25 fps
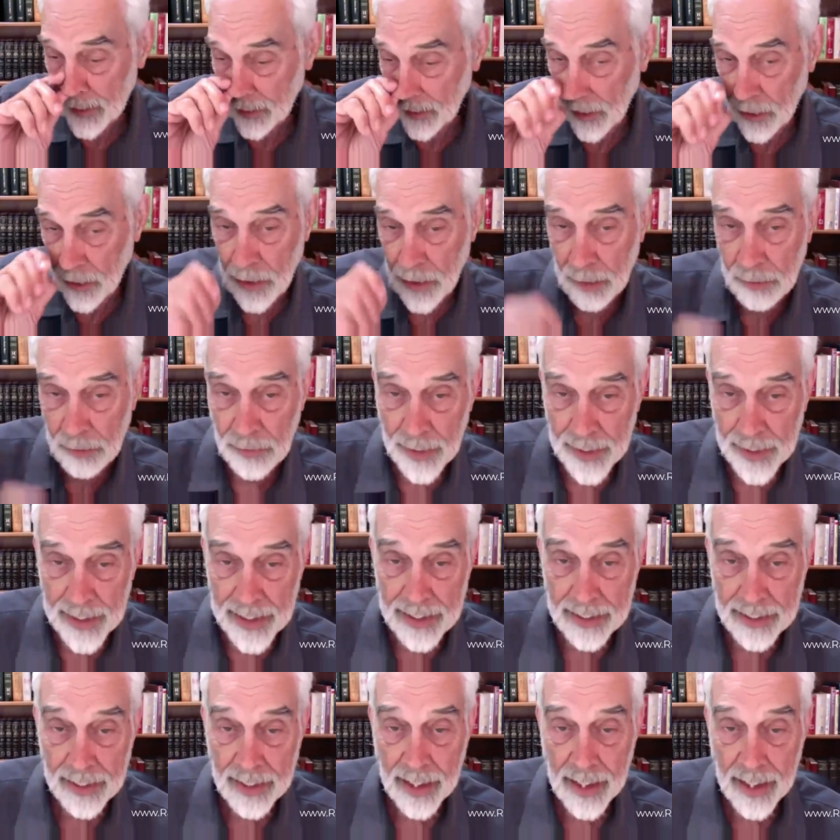
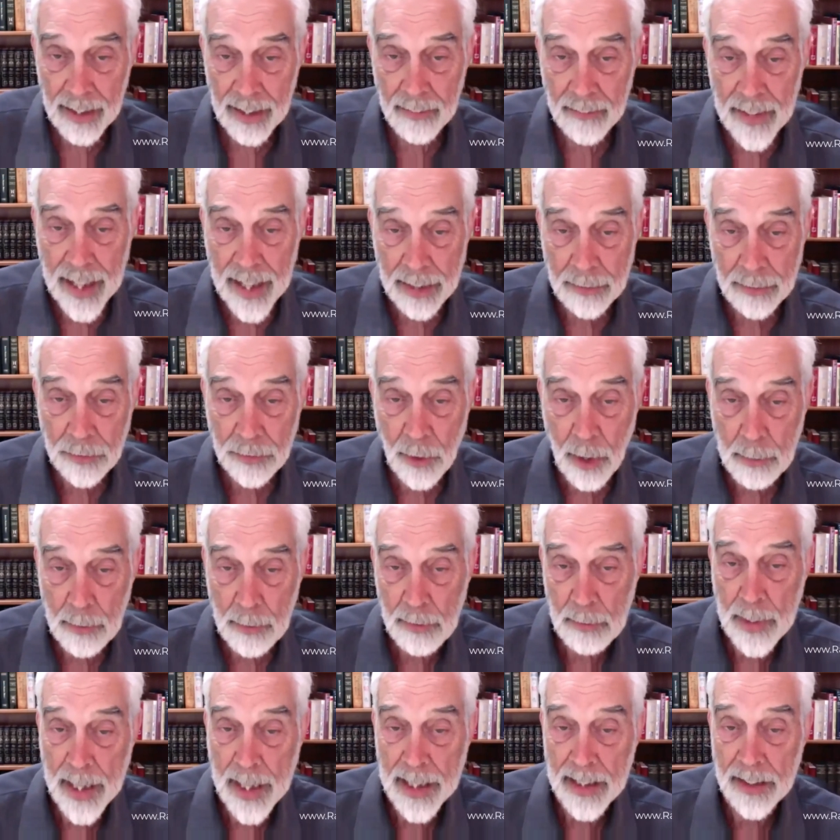exclusively, that
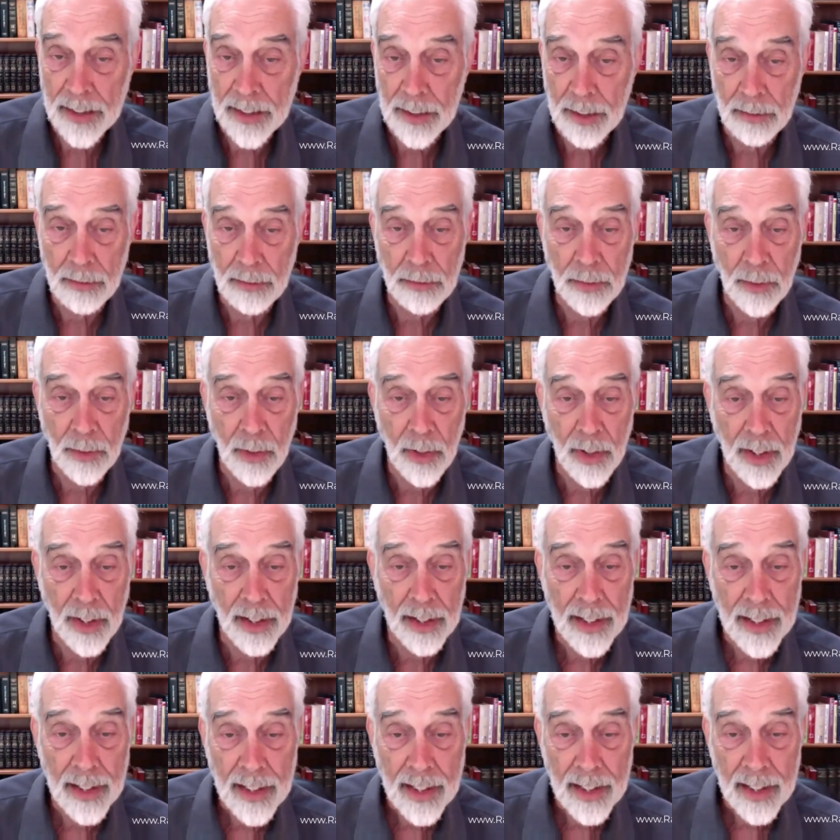form of medicine
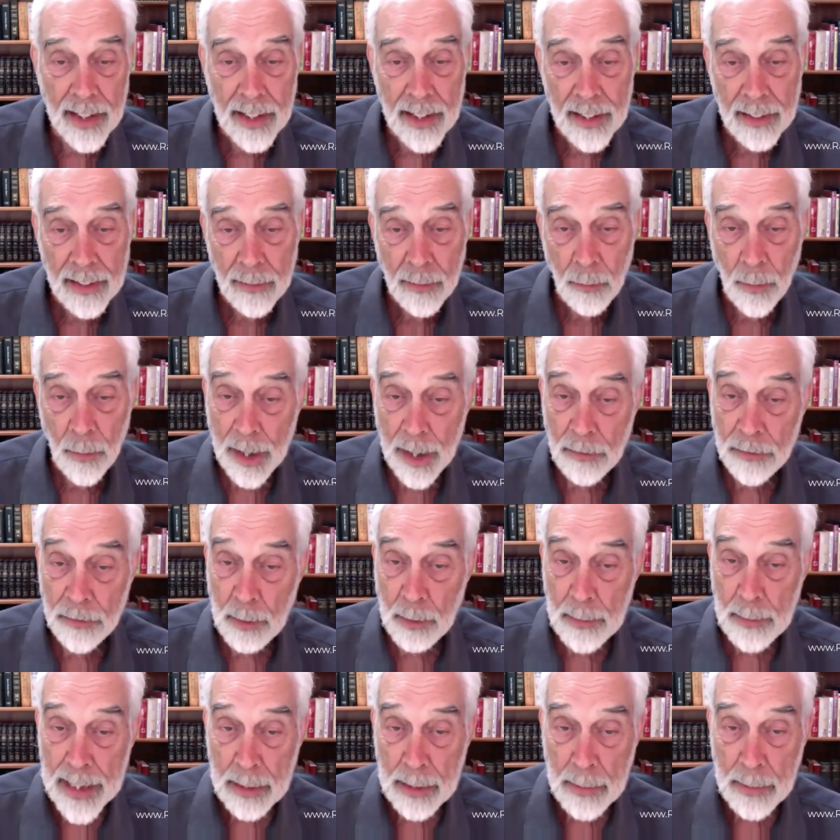for, well,
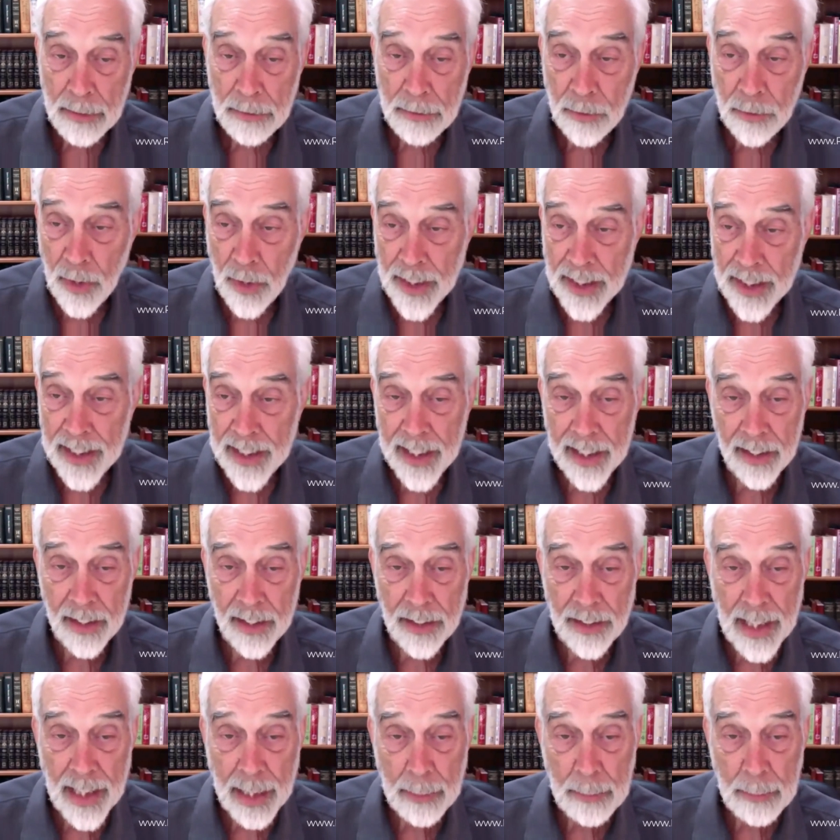for me, about 40
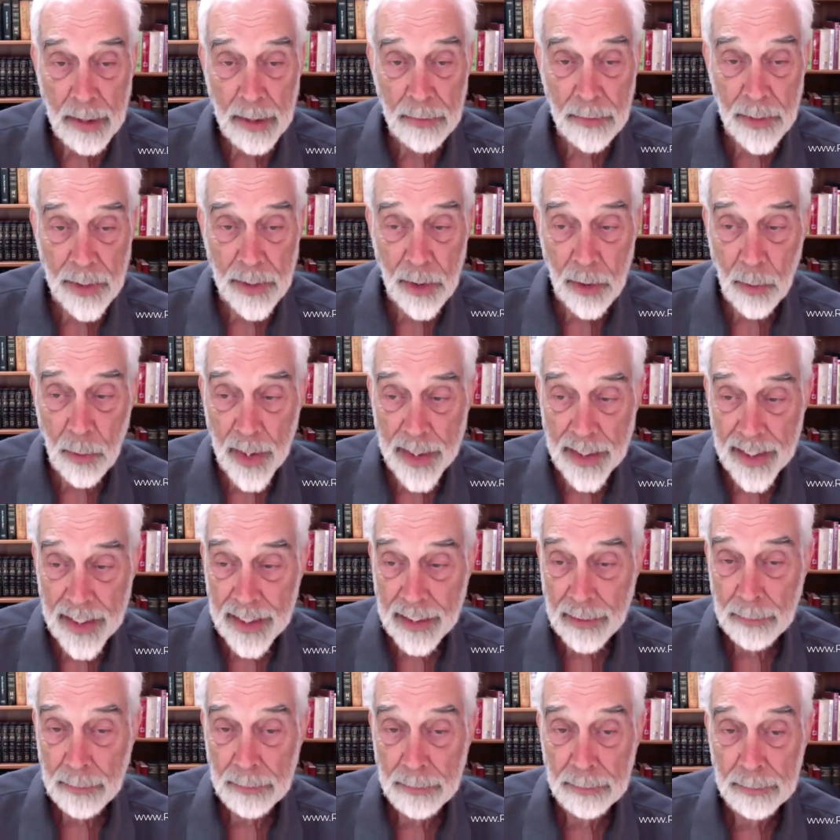years. How about for you,
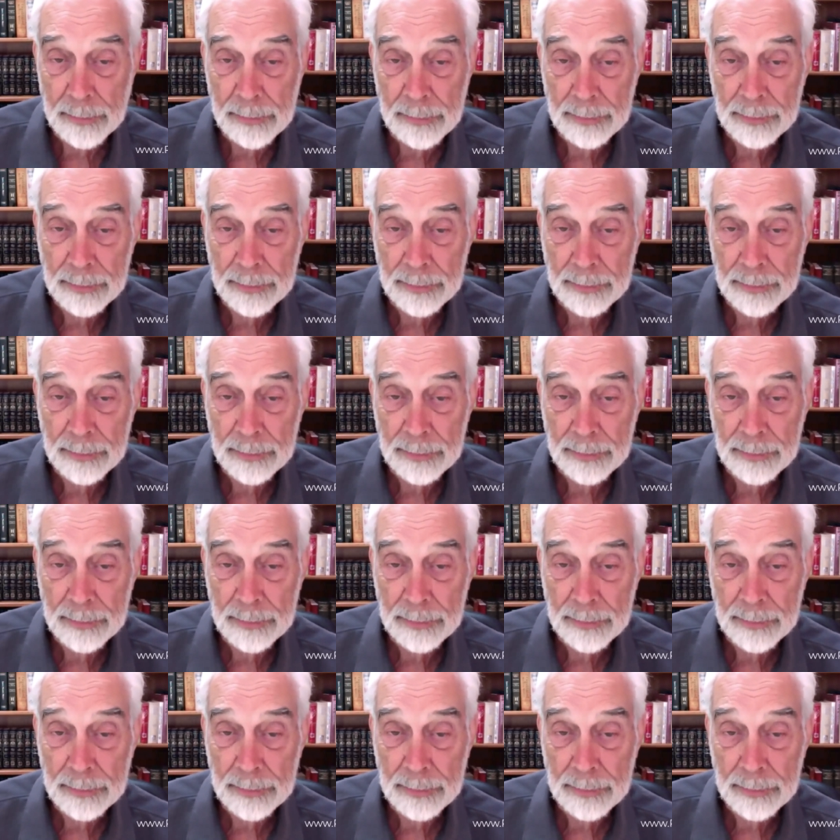Wendy?